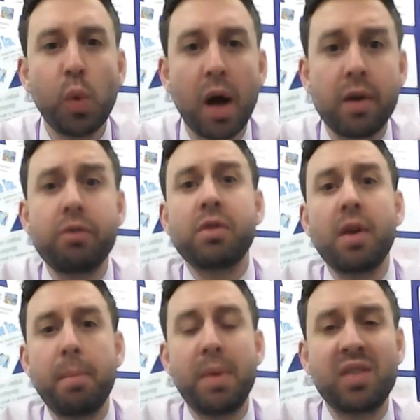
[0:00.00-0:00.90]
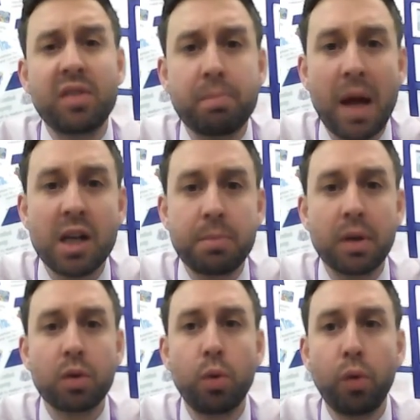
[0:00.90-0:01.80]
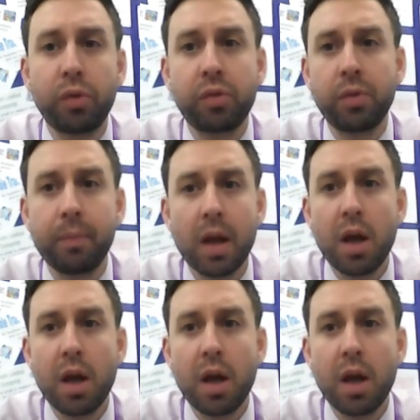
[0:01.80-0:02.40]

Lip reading: N200 business management course,